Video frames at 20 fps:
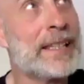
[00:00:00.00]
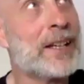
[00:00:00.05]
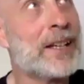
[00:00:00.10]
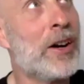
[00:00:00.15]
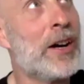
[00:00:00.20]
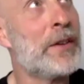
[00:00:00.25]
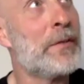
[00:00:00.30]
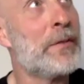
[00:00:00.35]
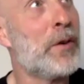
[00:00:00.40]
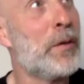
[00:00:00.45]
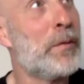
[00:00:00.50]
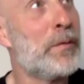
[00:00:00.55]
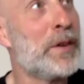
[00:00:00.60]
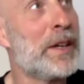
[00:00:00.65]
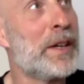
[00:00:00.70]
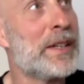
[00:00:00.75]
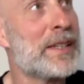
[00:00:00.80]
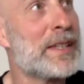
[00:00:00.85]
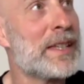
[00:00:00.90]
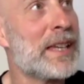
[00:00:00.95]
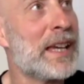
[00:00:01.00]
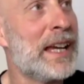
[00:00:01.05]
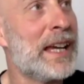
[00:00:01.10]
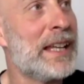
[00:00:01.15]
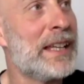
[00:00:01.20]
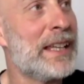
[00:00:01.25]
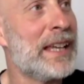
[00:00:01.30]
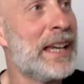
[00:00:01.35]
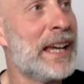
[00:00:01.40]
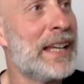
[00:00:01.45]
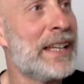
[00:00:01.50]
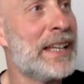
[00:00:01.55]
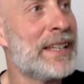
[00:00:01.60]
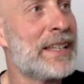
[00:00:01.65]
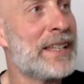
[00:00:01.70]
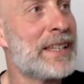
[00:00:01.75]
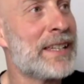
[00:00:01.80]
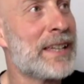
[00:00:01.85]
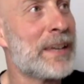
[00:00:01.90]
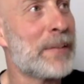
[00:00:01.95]
kind of obvious,
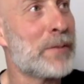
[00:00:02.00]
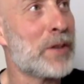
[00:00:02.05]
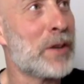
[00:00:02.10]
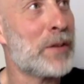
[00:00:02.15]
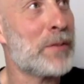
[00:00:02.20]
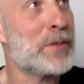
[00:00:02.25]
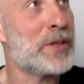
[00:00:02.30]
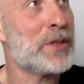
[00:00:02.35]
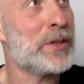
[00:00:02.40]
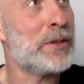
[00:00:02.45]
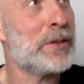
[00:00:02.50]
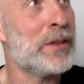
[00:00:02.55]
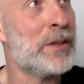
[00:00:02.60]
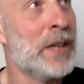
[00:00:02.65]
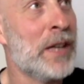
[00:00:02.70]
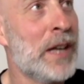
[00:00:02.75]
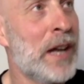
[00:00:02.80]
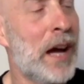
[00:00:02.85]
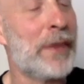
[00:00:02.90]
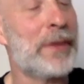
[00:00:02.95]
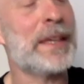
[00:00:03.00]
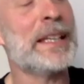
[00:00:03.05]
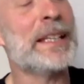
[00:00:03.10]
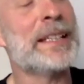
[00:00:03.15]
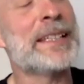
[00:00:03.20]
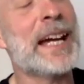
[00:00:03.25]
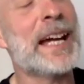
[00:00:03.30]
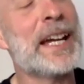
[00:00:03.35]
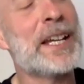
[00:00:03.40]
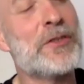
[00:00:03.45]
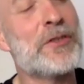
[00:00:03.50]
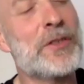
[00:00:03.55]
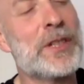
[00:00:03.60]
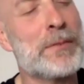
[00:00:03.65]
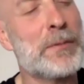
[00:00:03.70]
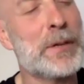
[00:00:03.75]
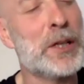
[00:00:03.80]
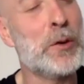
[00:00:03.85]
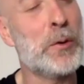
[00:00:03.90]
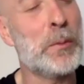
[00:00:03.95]
and sometimes I think the danger
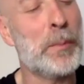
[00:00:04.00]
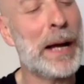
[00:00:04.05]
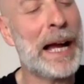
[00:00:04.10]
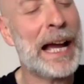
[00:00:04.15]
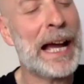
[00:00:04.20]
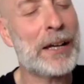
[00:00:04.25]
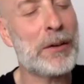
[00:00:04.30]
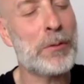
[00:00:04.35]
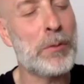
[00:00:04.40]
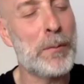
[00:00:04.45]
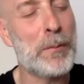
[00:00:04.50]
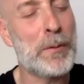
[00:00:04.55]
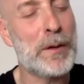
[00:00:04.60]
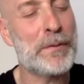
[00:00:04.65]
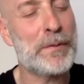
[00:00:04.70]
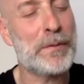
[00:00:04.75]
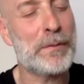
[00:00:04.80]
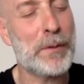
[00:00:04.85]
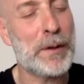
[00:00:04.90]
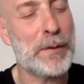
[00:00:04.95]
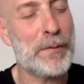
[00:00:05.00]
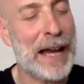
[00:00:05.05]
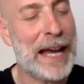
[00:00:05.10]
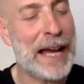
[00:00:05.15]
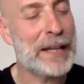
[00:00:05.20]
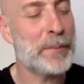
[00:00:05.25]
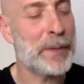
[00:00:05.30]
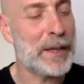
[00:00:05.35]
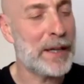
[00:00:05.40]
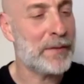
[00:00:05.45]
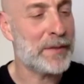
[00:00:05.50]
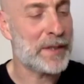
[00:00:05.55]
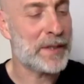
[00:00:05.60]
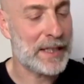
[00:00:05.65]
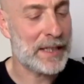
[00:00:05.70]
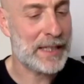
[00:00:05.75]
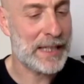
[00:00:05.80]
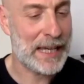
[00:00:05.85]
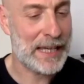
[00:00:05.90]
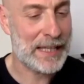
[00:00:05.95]
is we look back when we've had a bit of
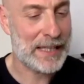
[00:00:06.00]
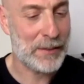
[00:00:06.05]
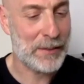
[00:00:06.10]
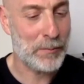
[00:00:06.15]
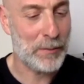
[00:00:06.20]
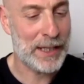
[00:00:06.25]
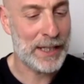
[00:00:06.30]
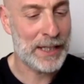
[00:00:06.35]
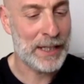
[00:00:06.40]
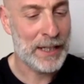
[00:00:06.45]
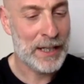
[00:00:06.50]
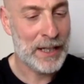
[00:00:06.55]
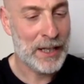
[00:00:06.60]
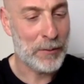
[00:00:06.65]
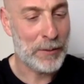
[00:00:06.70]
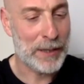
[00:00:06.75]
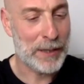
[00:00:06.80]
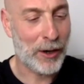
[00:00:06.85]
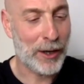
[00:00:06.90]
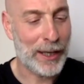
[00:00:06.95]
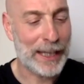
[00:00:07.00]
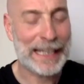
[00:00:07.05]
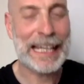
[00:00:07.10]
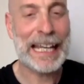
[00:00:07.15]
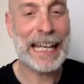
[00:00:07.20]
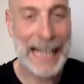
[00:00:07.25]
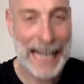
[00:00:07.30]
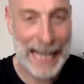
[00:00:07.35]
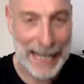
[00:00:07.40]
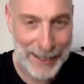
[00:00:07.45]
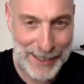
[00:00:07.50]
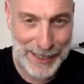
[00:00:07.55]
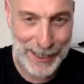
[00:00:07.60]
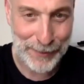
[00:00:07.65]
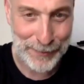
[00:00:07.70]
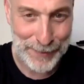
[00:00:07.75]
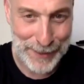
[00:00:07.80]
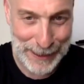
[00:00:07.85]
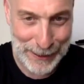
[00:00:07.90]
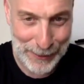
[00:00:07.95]
success, and we kind of kick
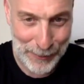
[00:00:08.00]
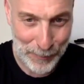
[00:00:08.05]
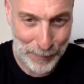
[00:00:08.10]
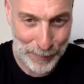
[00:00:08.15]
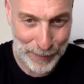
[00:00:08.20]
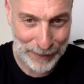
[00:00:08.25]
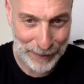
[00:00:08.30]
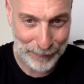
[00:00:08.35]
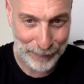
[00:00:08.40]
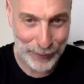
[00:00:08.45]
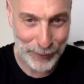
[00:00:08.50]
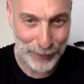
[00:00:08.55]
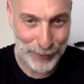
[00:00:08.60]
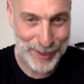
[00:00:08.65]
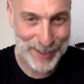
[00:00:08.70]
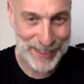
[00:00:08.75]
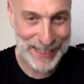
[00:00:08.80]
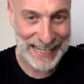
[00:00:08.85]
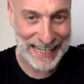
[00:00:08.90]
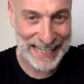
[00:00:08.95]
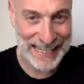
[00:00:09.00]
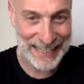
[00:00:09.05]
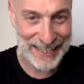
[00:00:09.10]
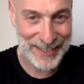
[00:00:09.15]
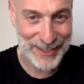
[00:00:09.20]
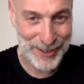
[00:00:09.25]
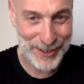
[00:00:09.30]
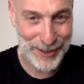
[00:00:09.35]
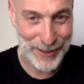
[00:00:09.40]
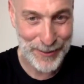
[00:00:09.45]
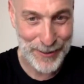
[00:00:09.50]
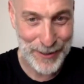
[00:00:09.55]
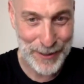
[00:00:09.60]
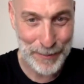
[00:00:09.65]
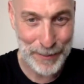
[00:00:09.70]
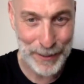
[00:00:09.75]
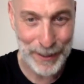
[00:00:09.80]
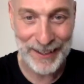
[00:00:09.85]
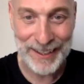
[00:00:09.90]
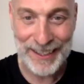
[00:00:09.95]
ourselves a little bit for not seeing it sooner.
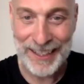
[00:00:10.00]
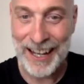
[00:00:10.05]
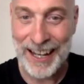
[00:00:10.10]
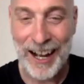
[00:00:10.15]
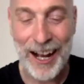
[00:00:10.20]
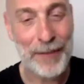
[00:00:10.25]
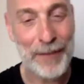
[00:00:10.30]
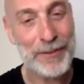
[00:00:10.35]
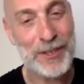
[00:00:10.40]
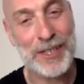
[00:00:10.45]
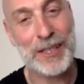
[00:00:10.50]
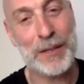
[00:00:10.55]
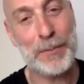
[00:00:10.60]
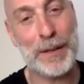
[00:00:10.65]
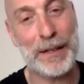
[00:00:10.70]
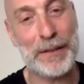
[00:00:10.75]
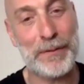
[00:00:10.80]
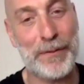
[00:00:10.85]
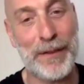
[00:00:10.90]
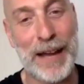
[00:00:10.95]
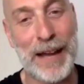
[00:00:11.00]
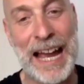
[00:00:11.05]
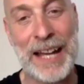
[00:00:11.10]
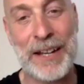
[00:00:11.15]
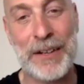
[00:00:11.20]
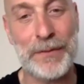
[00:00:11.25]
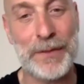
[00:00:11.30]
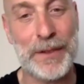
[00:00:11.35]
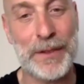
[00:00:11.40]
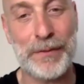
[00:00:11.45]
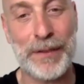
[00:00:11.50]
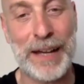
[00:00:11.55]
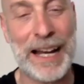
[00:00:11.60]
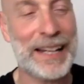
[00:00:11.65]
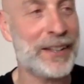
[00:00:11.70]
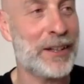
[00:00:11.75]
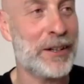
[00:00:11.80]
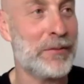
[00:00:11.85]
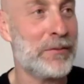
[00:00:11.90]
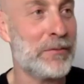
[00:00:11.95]
But I'm just a big fan of the
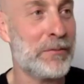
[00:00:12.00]
fact that